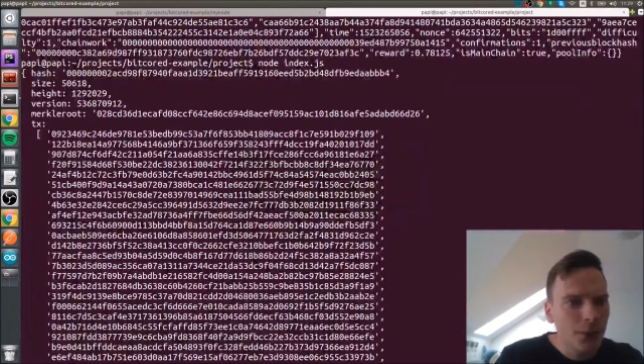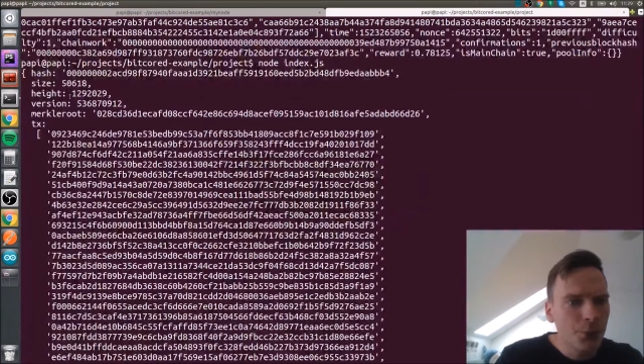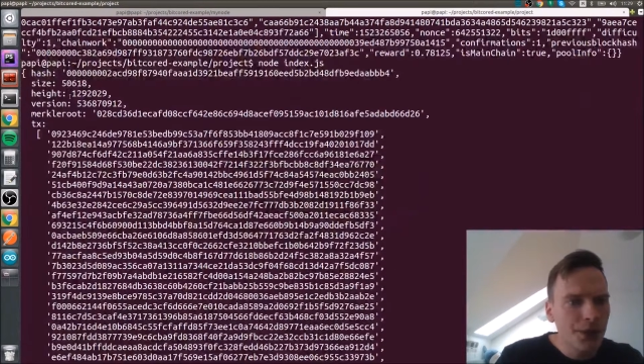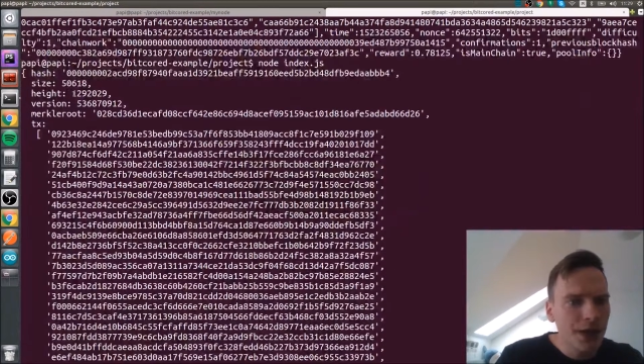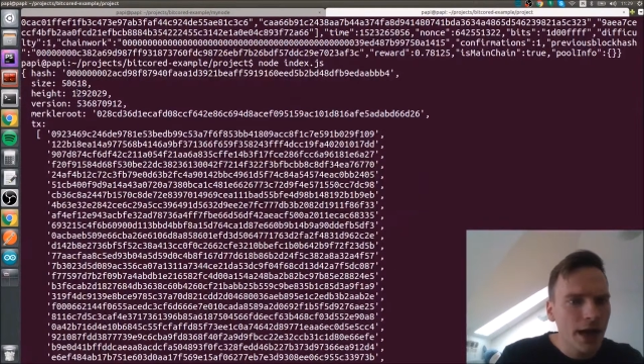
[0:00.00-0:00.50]

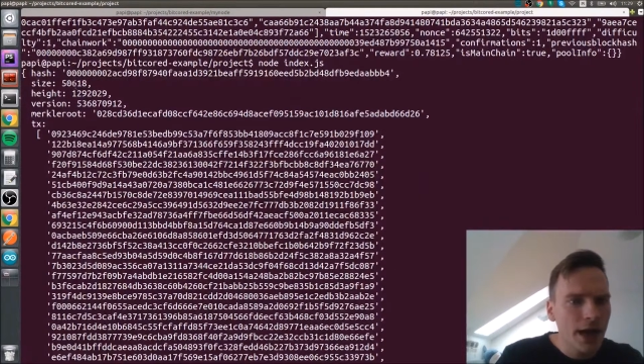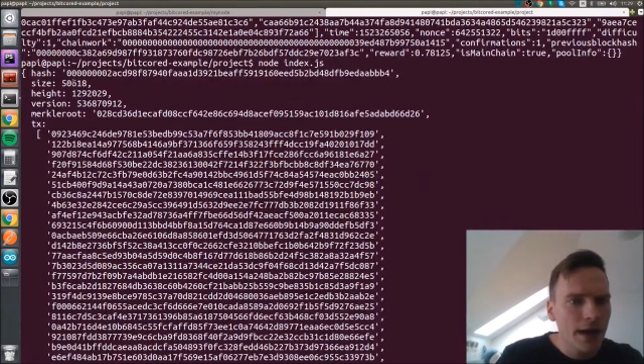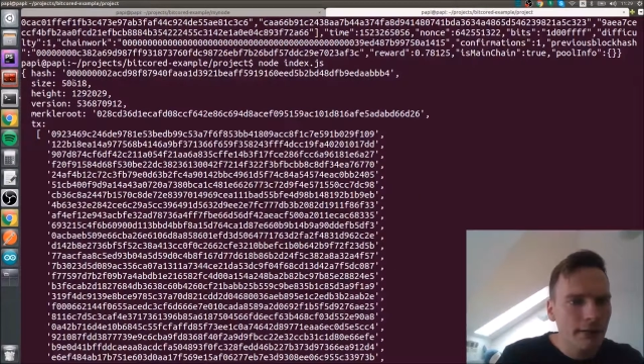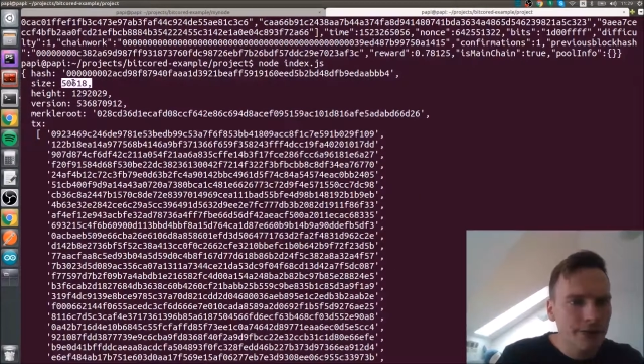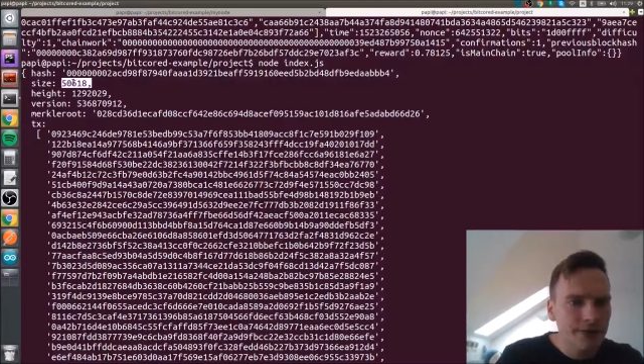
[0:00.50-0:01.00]
We
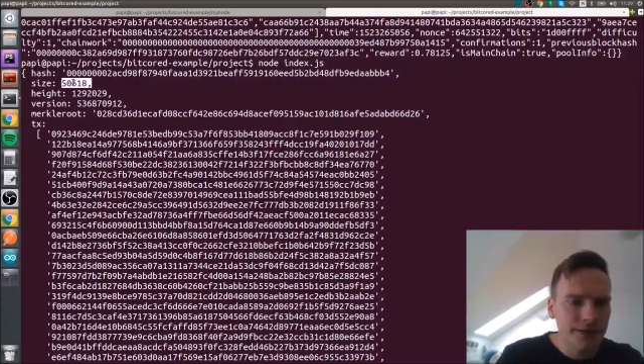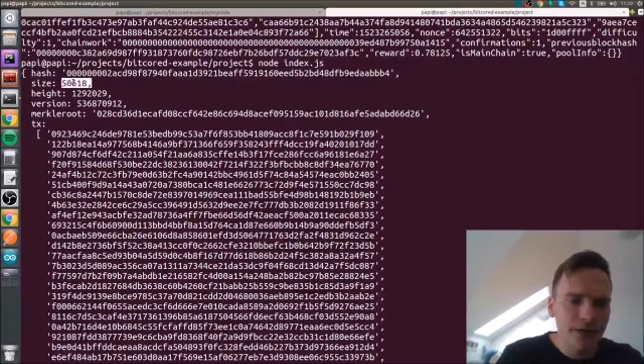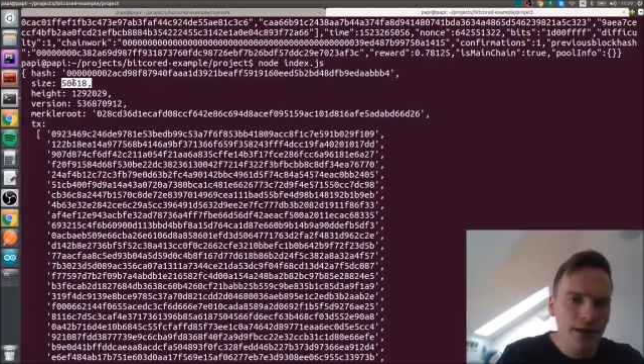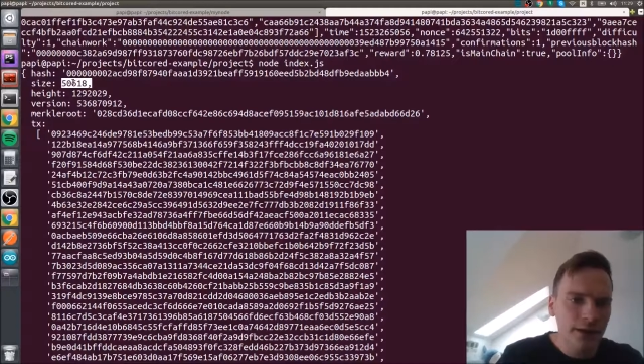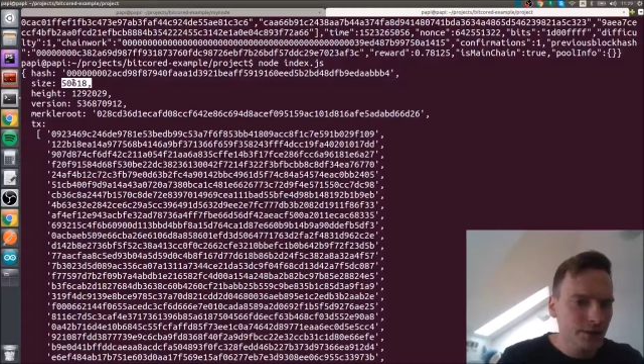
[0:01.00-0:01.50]
have the
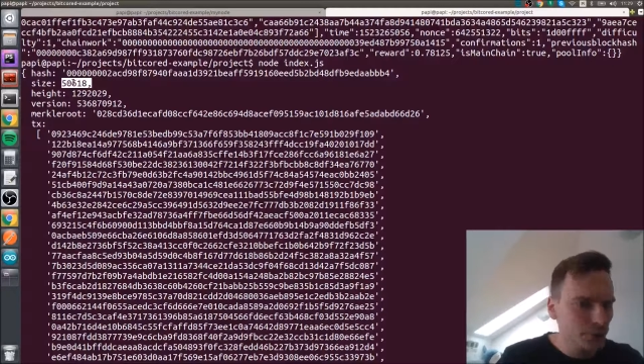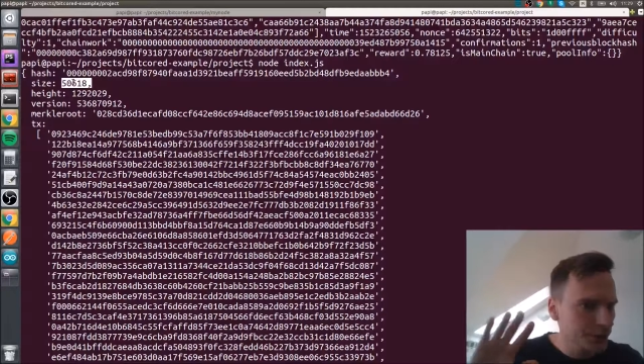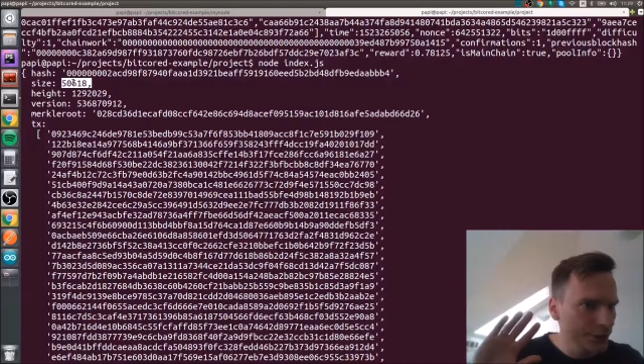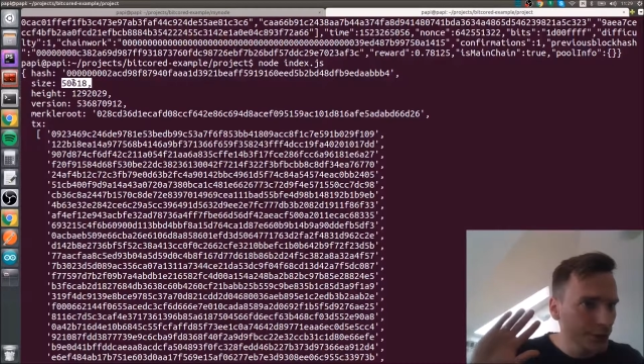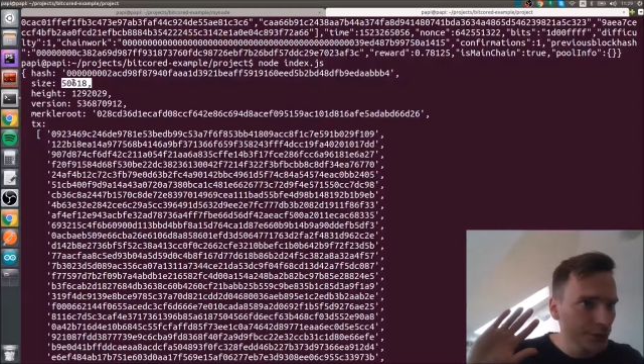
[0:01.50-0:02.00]
size,
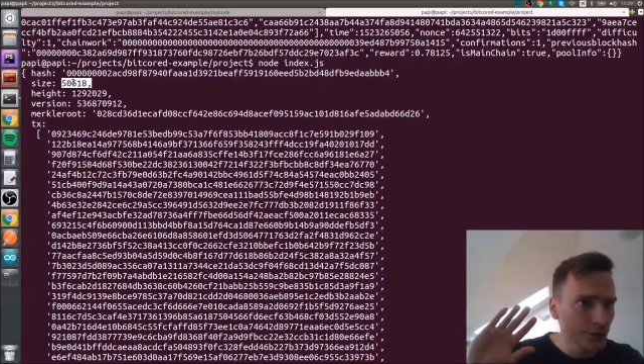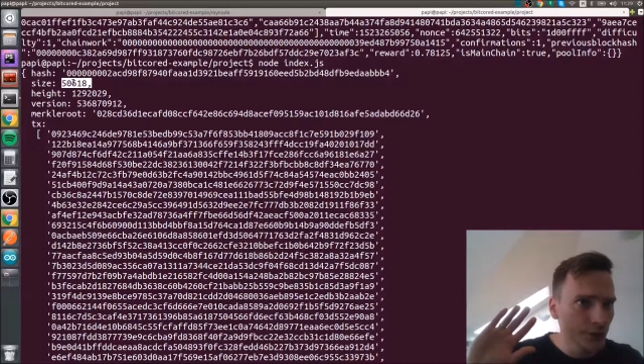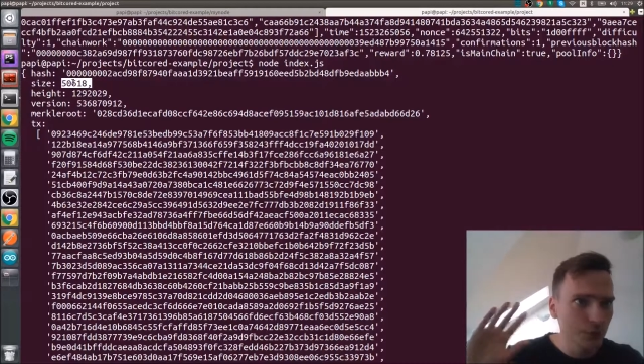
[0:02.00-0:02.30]
which